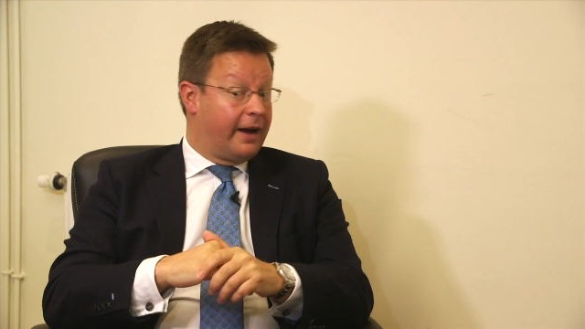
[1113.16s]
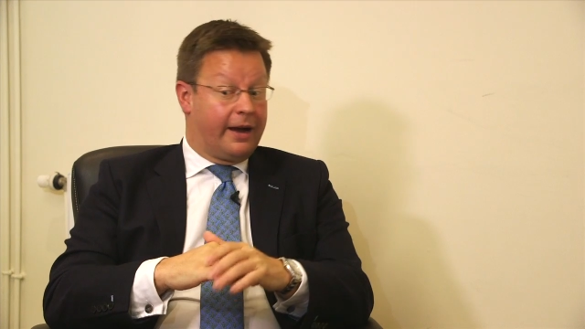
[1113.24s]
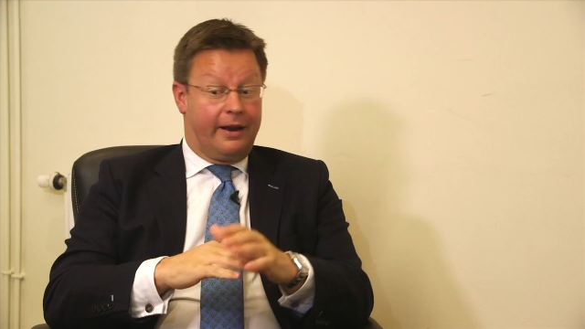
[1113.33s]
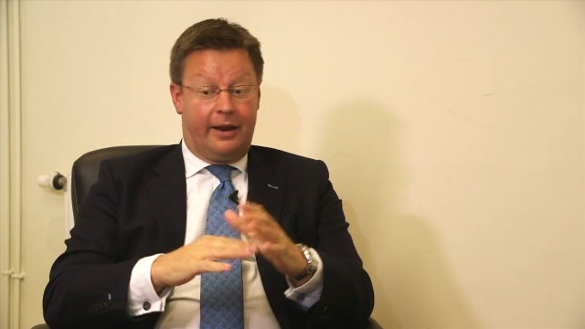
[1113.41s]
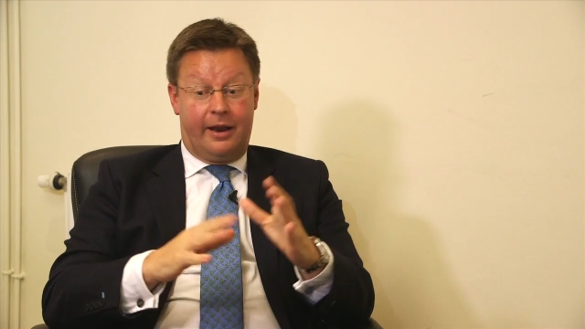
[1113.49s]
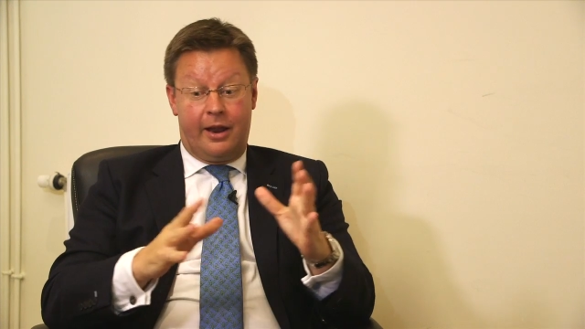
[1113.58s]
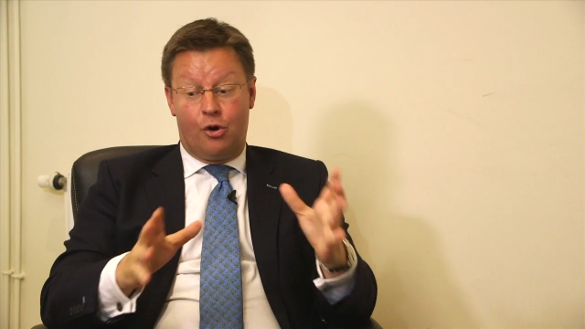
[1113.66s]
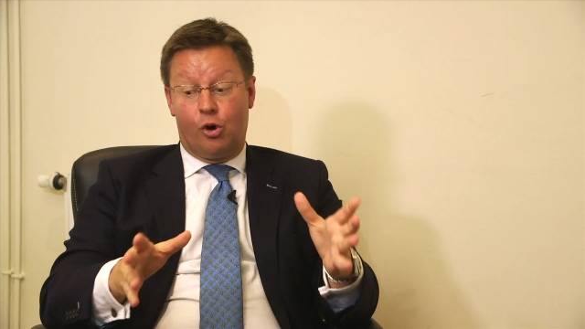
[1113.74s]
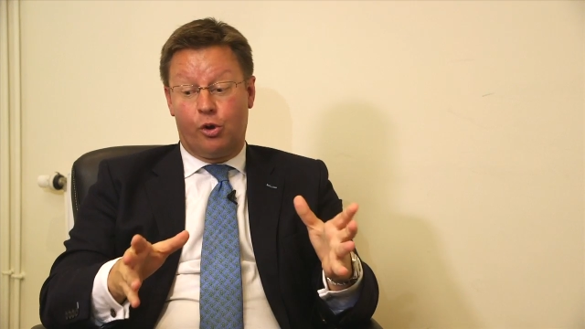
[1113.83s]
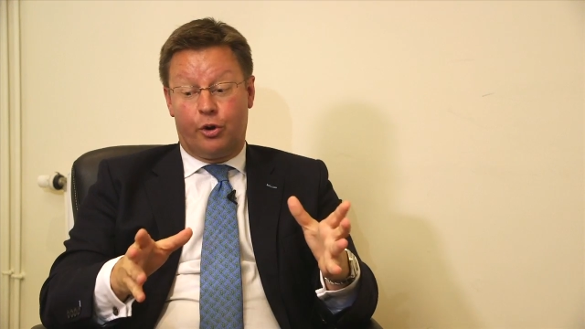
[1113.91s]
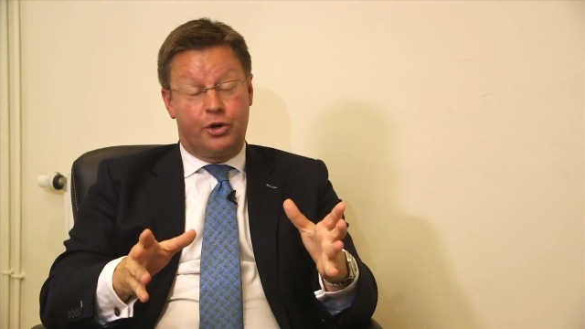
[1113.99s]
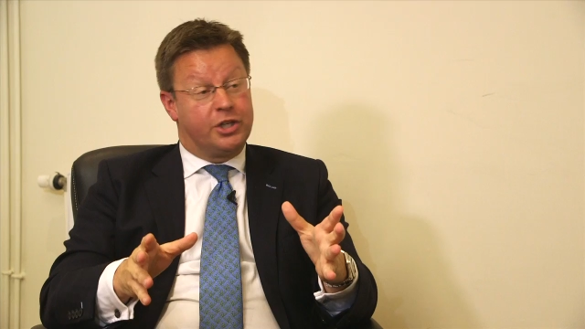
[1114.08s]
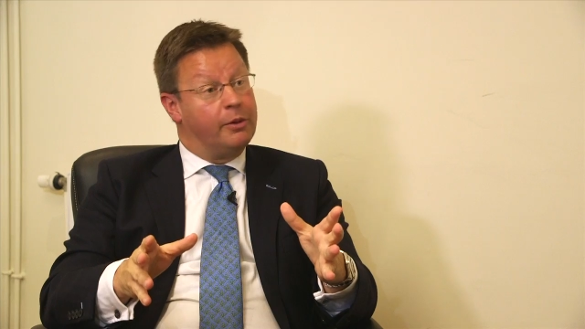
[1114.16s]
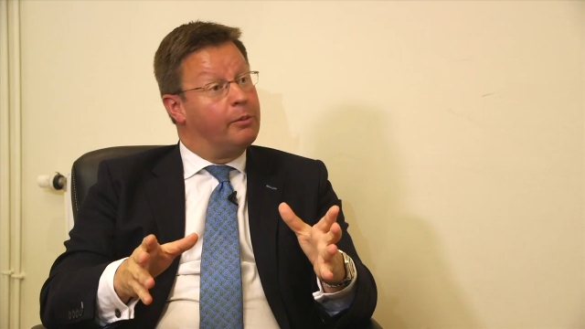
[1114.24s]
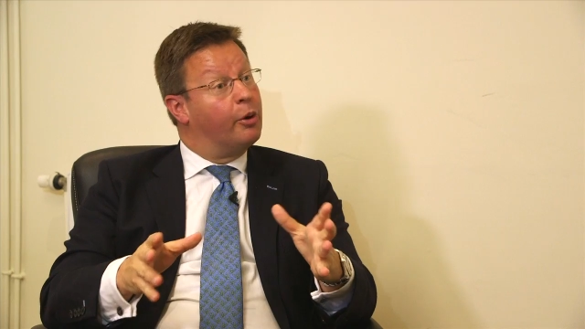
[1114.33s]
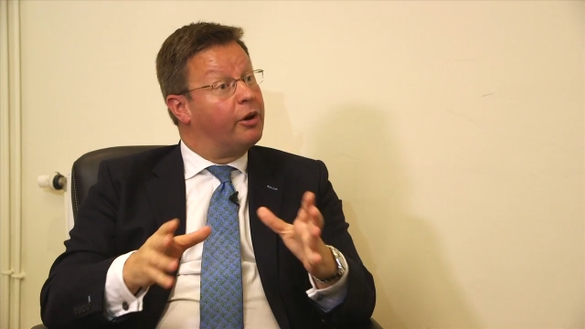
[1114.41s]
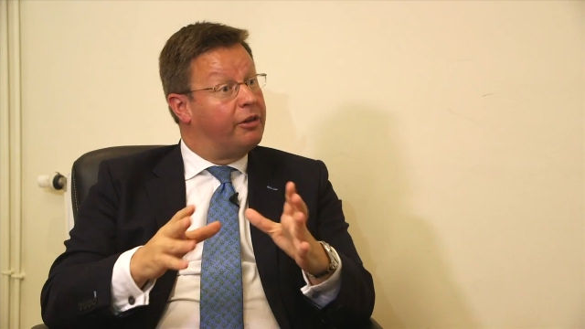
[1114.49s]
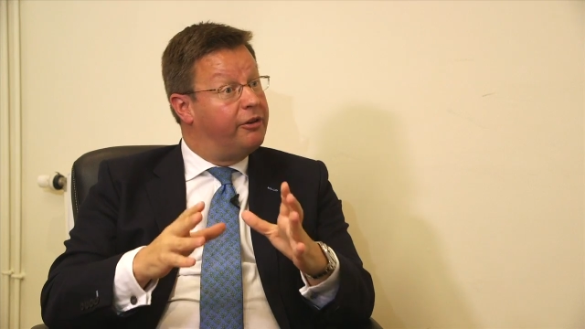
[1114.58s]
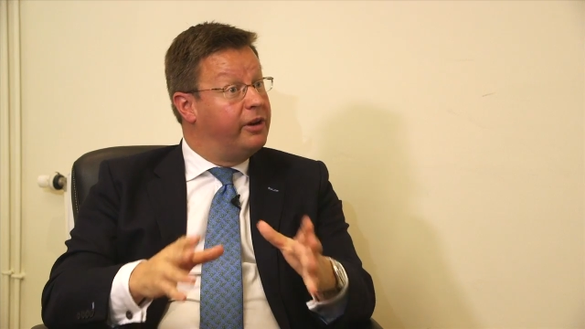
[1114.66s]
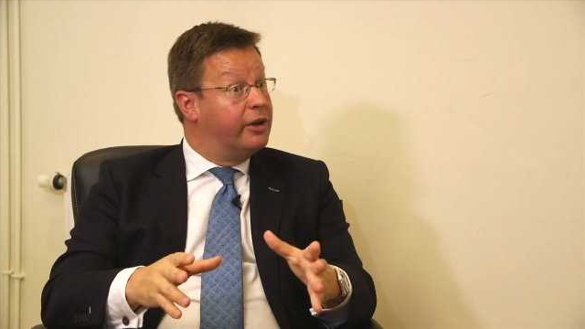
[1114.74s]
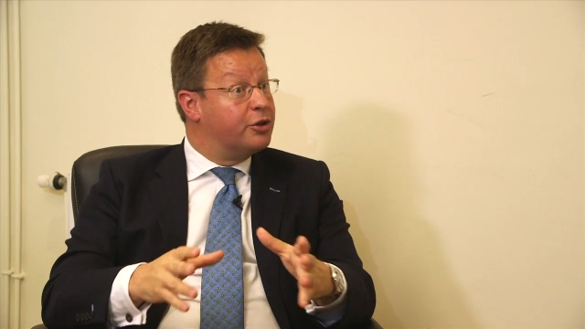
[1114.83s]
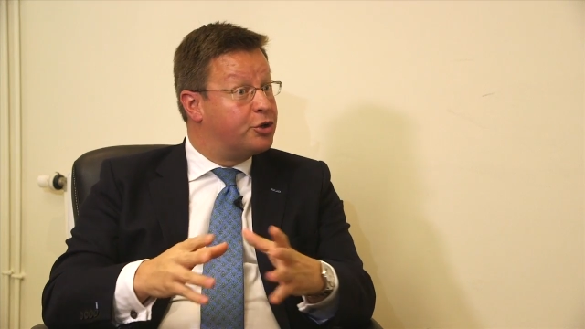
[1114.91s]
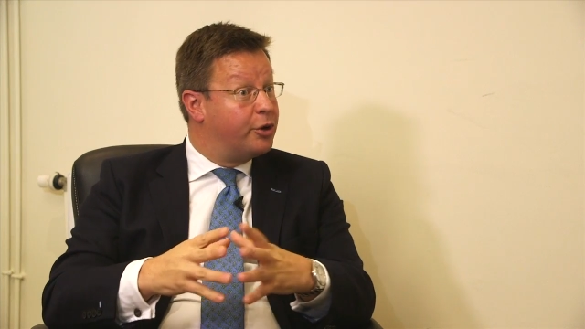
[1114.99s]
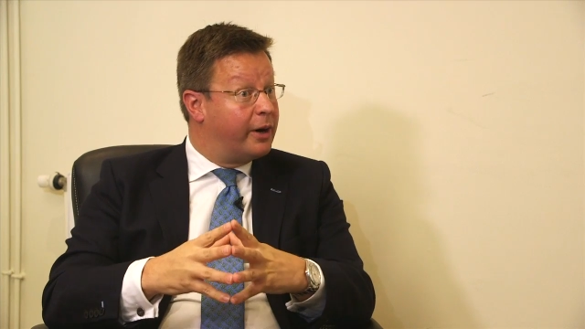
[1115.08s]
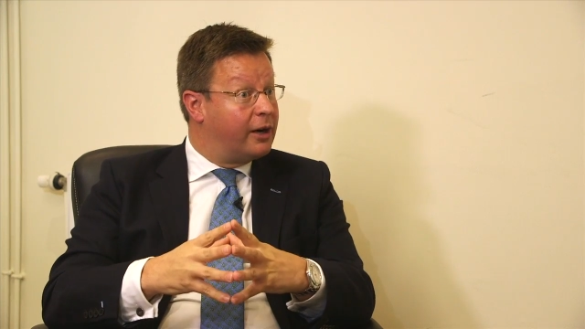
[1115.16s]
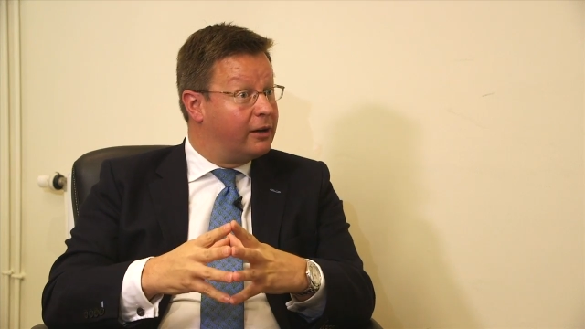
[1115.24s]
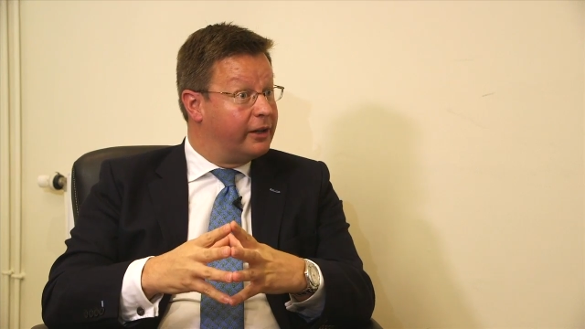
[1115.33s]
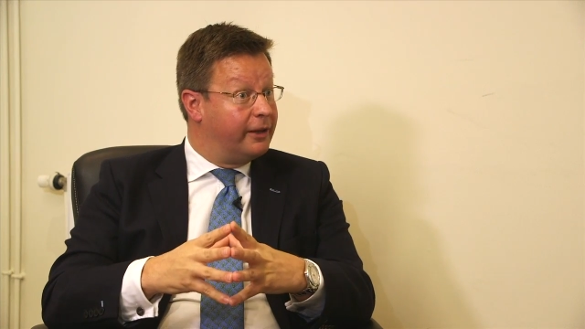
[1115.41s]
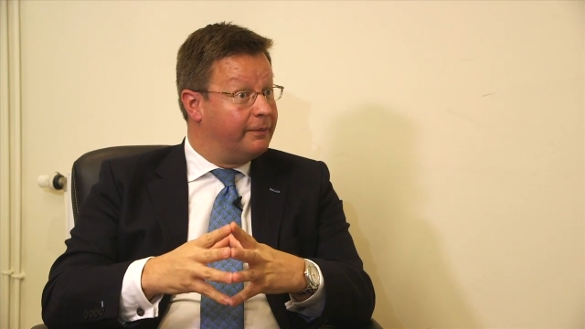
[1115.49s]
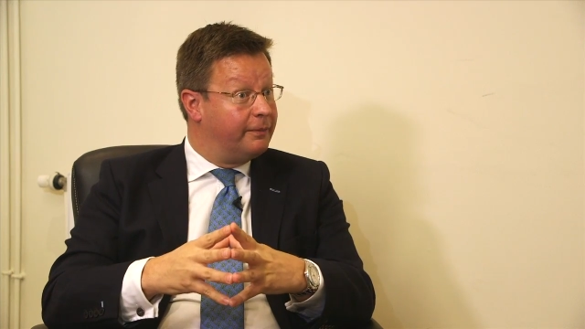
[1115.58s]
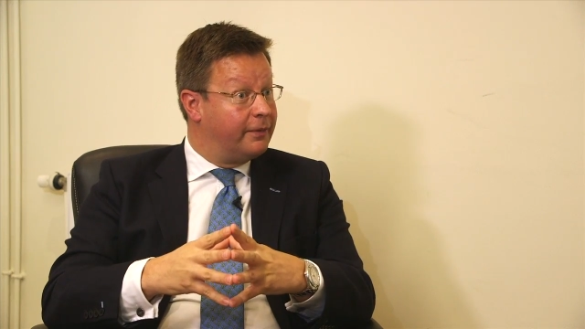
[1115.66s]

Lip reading: And in all honesty, we bought it 3 years too early.